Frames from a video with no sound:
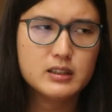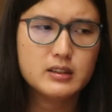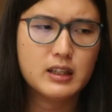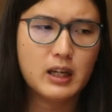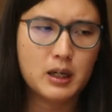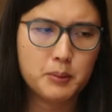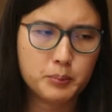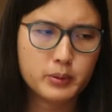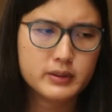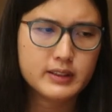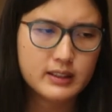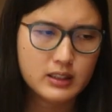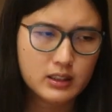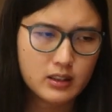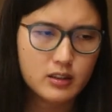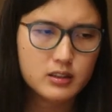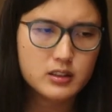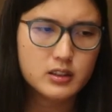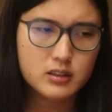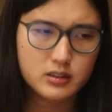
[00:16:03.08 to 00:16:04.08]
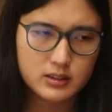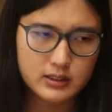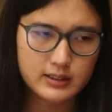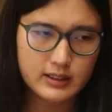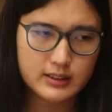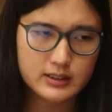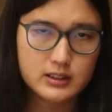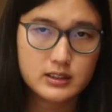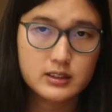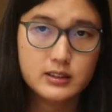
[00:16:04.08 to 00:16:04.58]
non-political
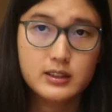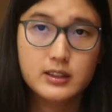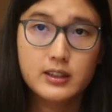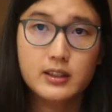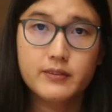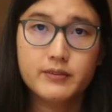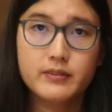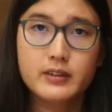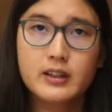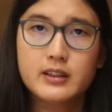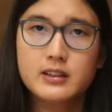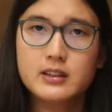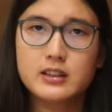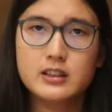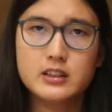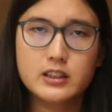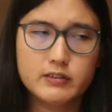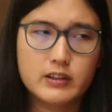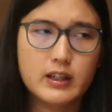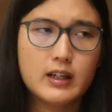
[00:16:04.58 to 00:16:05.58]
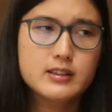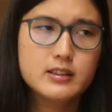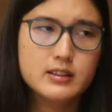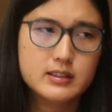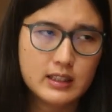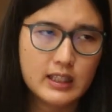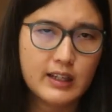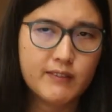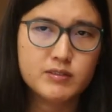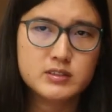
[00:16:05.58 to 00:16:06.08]
uses. There were other
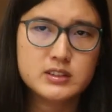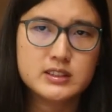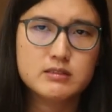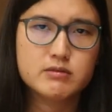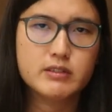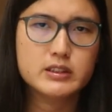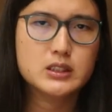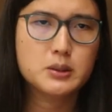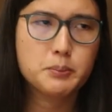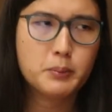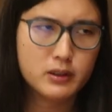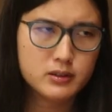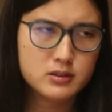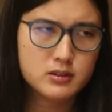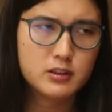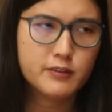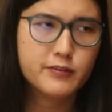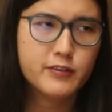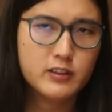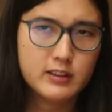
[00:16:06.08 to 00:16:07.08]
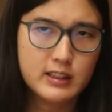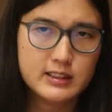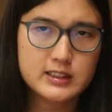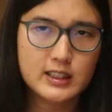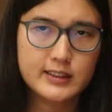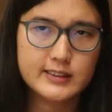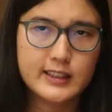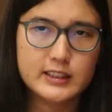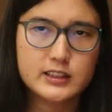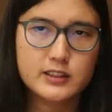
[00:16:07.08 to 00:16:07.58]
teams that were supposed to focus
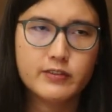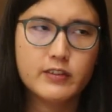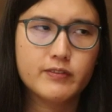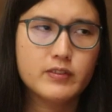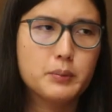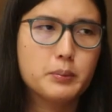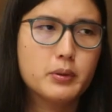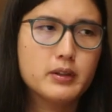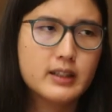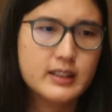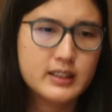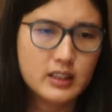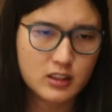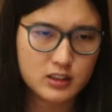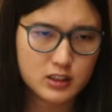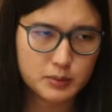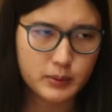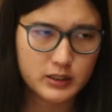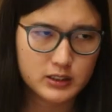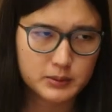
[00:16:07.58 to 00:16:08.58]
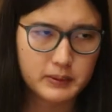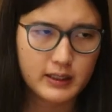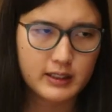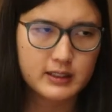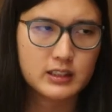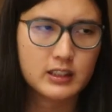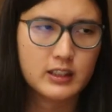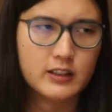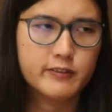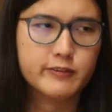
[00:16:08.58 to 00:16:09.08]
on this from the political
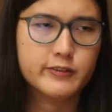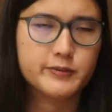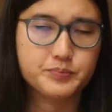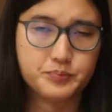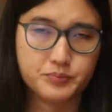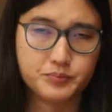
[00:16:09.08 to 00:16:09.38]
perspective.